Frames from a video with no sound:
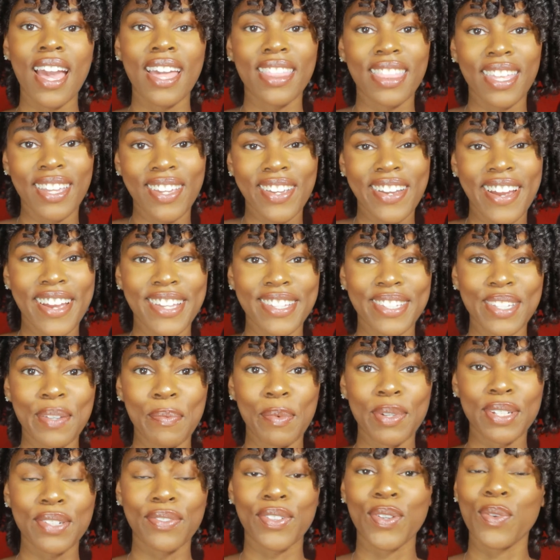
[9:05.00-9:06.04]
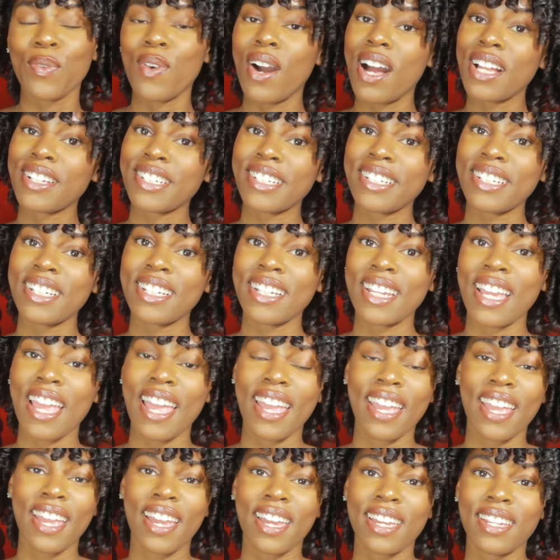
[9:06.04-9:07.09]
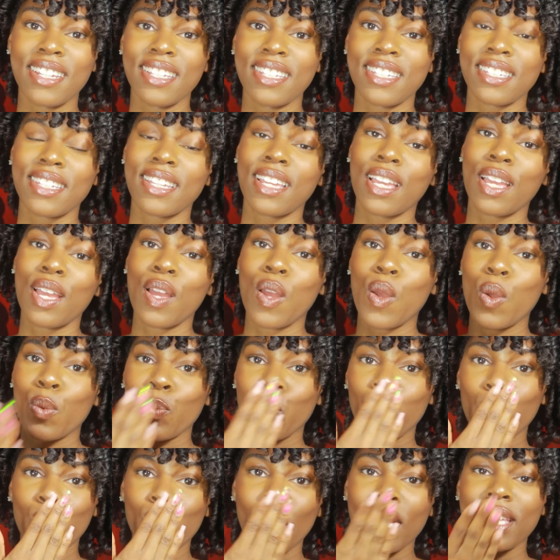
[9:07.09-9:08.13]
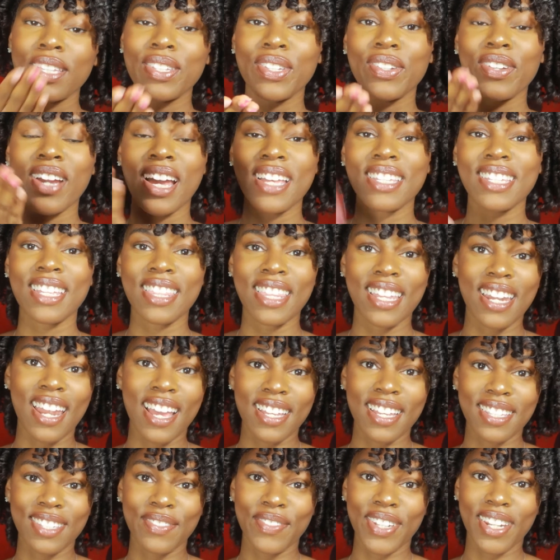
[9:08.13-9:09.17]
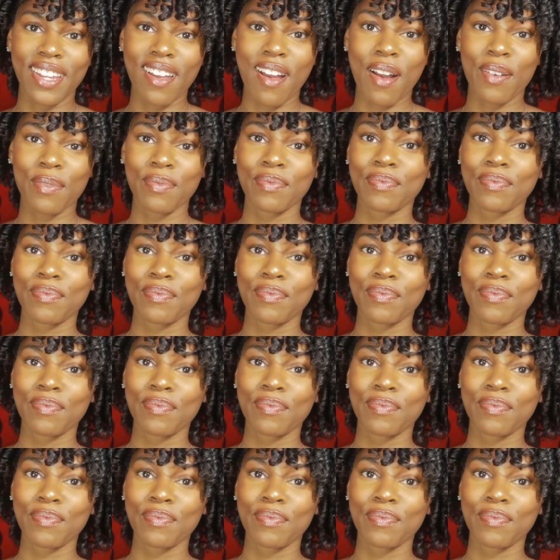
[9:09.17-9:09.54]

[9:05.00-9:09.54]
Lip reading: Thank you guys so much for watching, and see you guys in the next video.